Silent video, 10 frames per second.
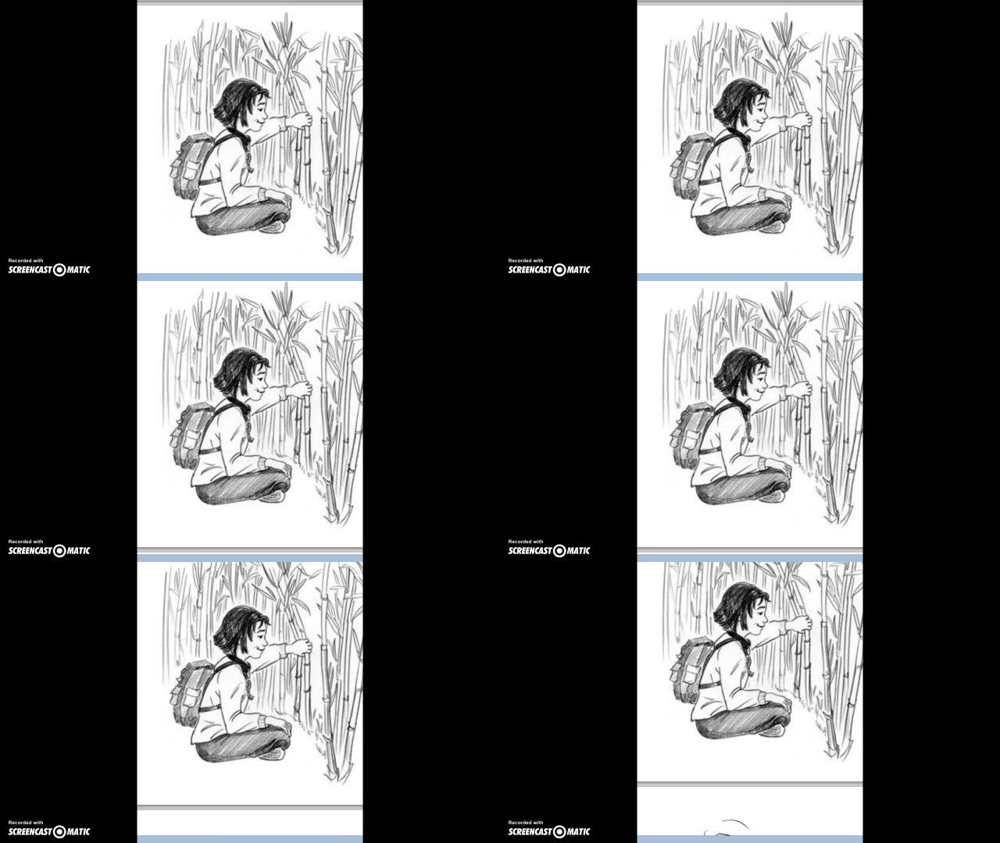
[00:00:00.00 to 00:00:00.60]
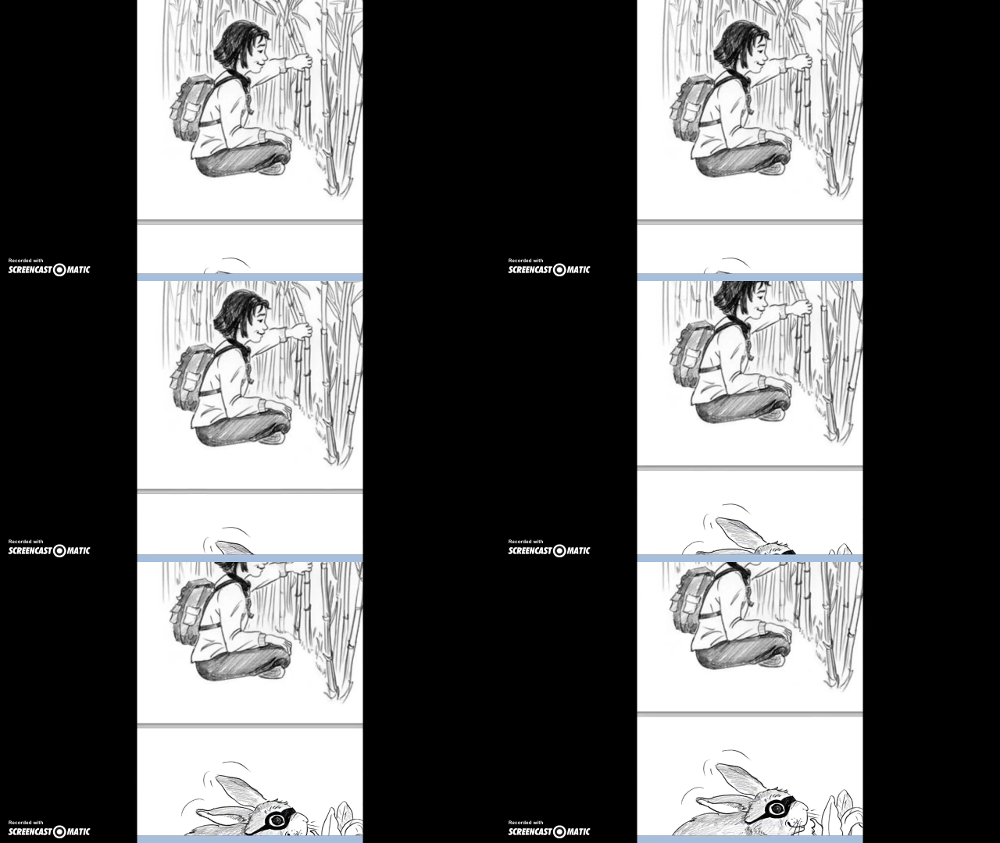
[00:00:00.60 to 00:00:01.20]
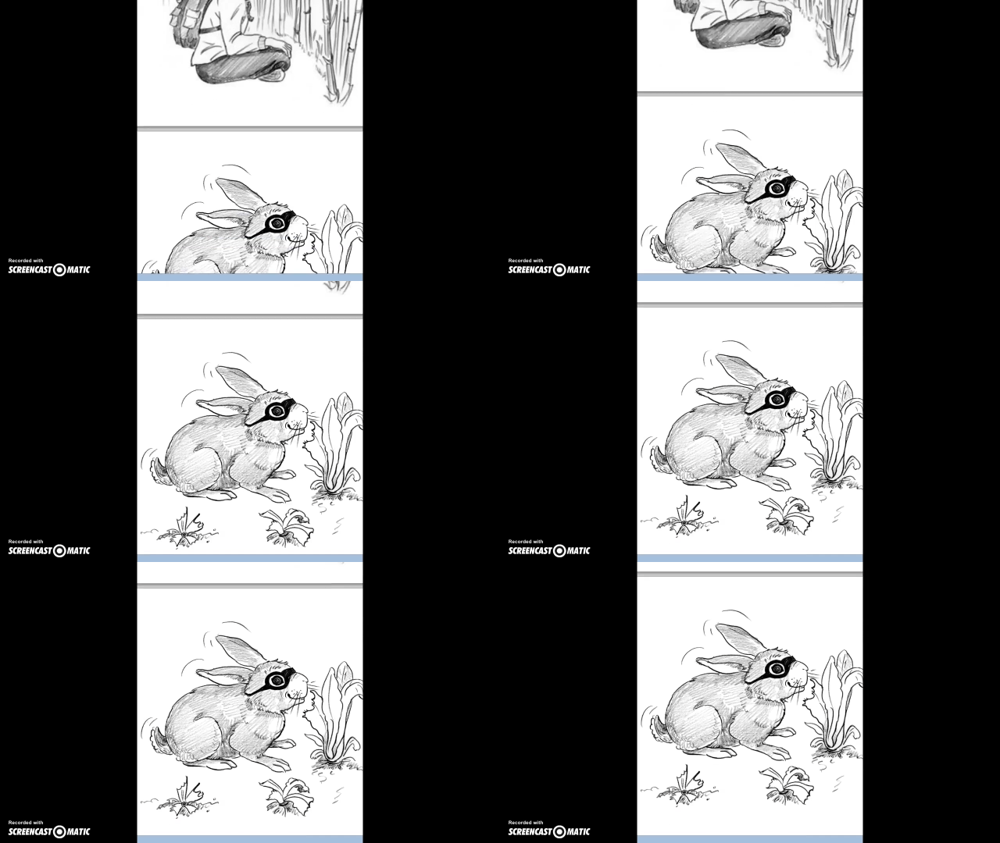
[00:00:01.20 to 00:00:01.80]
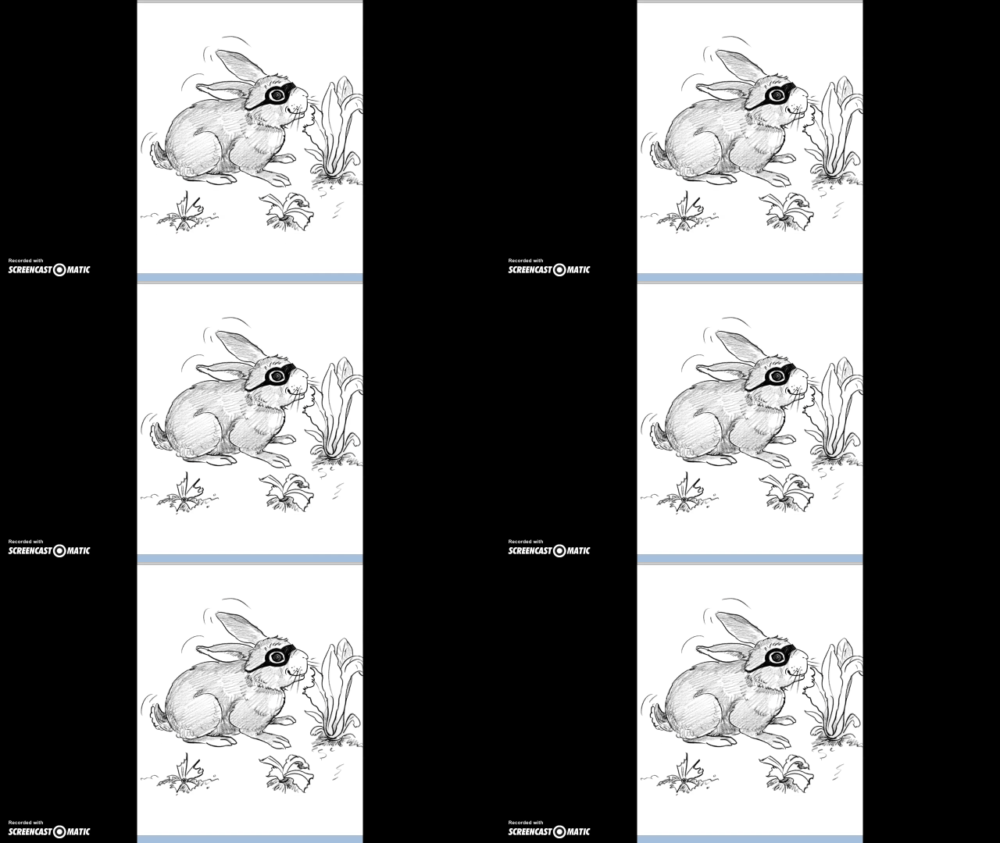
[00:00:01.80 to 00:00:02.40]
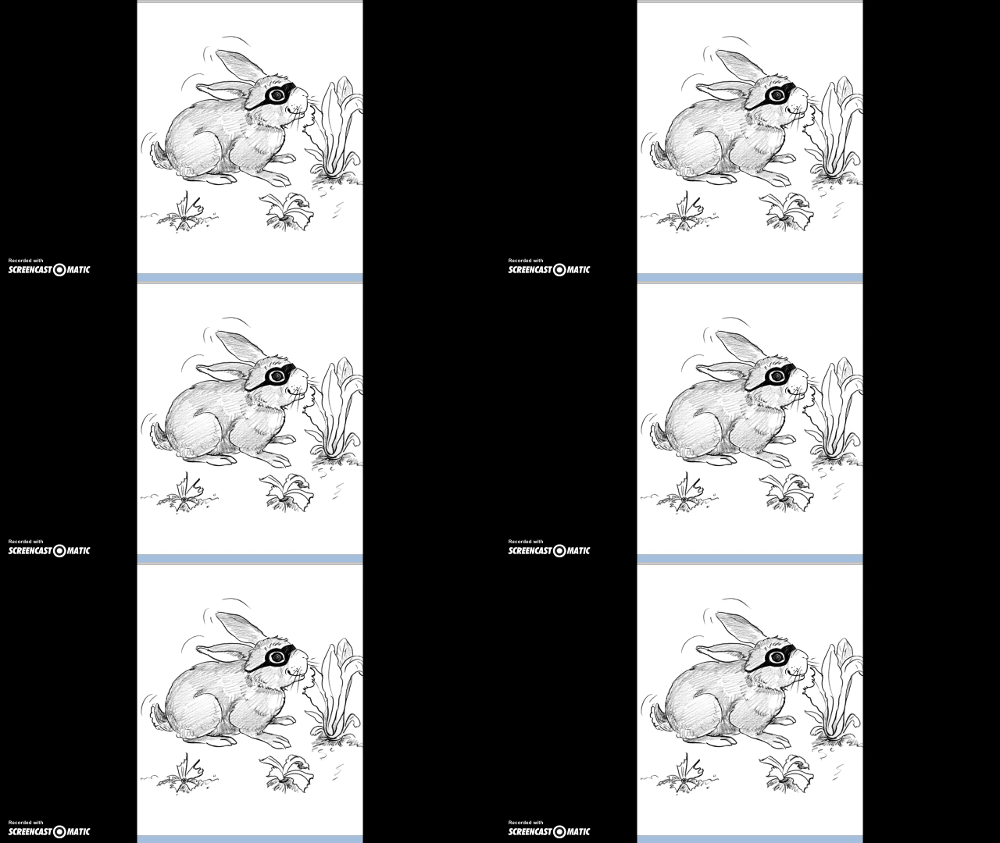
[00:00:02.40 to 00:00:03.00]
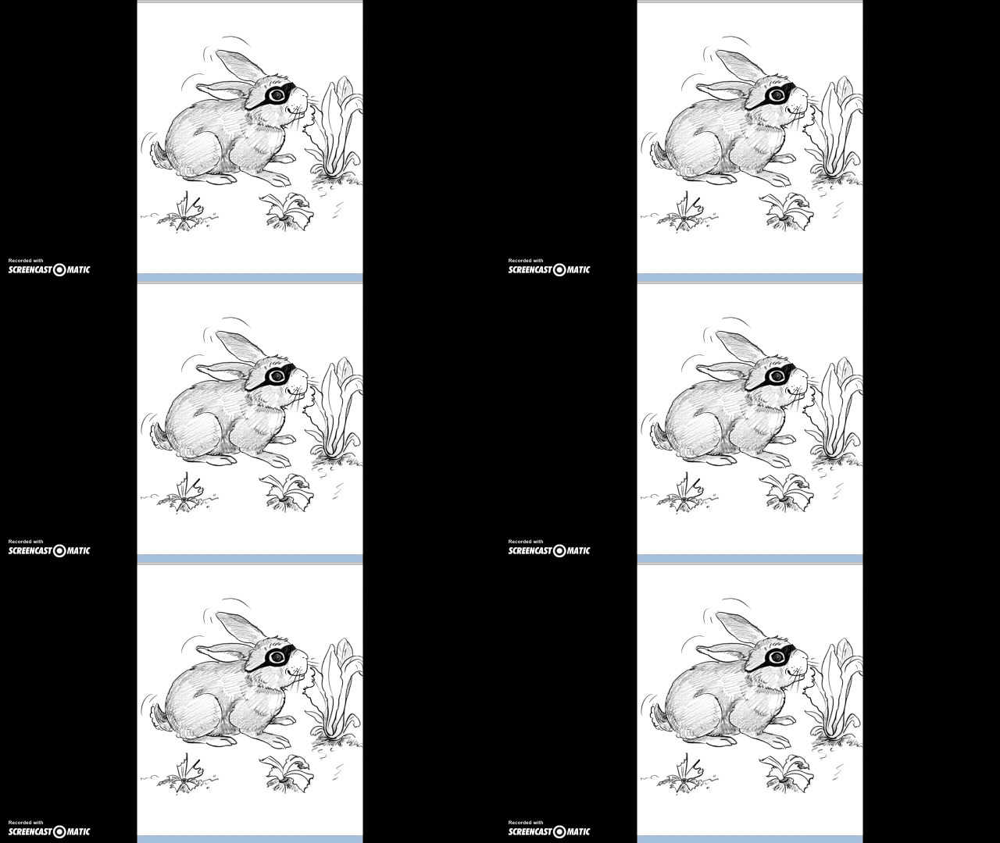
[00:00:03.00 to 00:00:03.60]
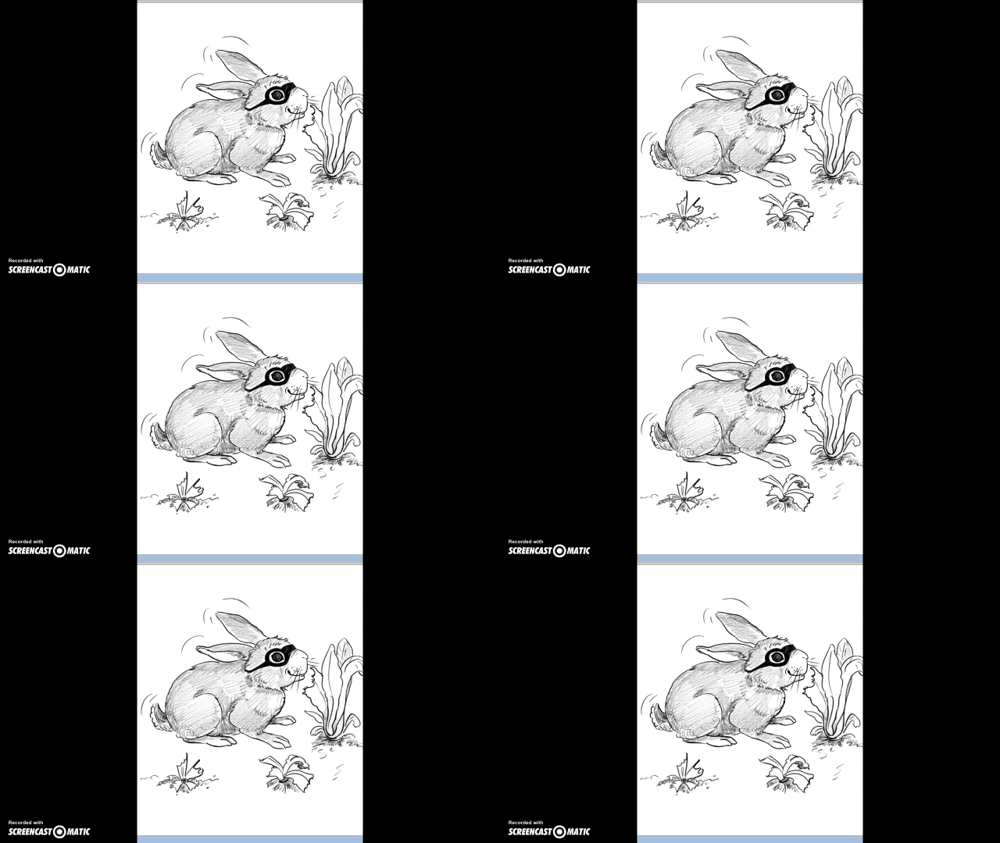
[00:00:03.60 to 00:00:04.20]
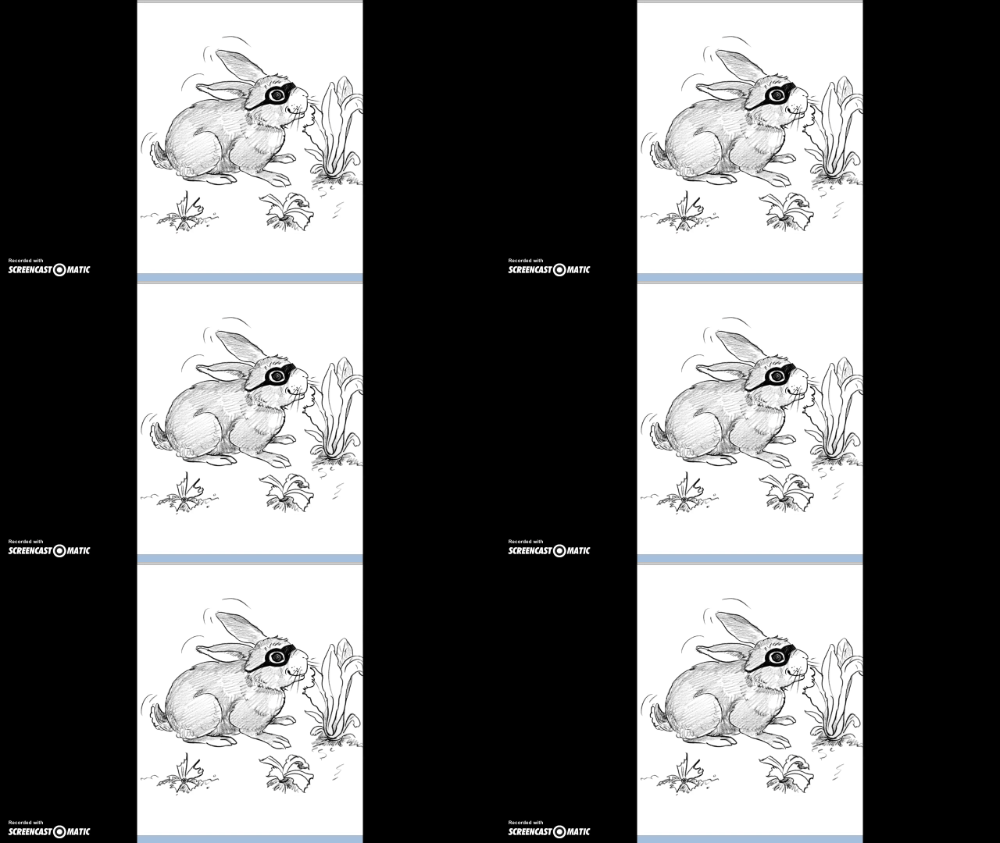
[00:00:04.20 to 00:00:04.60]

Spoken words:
(no speaker visible)